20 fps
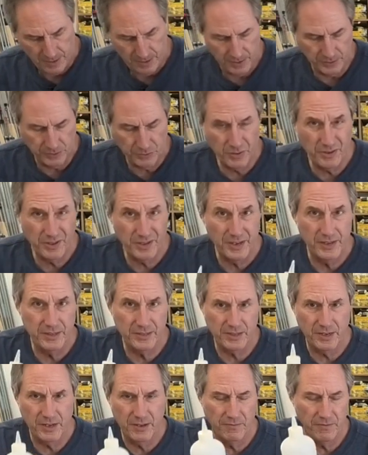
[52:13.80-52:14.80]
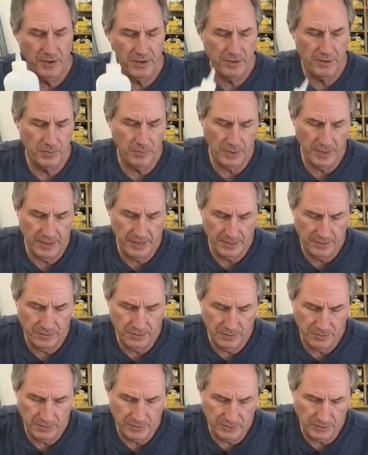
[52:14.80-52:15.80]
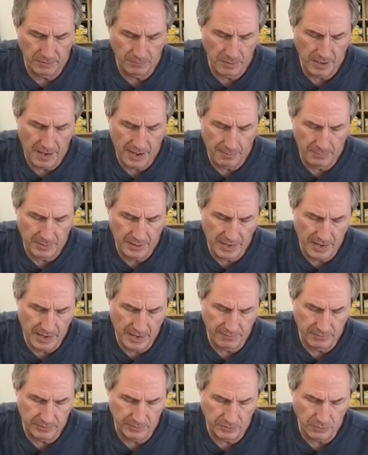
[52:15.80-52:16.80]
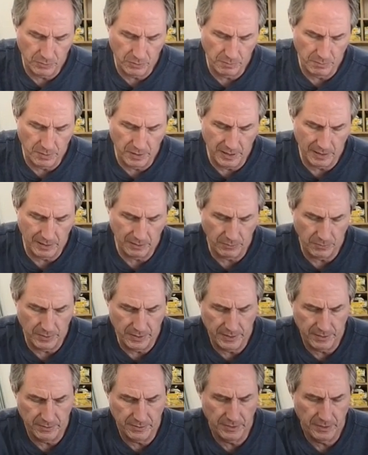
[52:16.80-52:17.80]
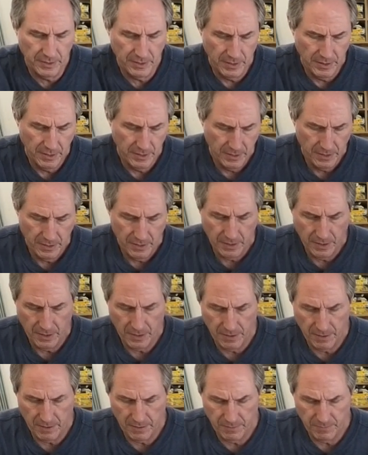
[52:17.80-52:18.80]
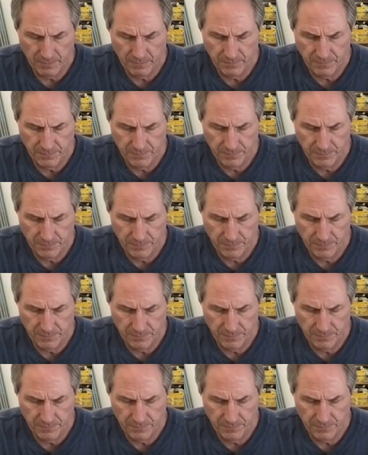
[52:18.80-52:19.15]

this really is a convenient way to do this if you happen to have a squirt bottle around. Um,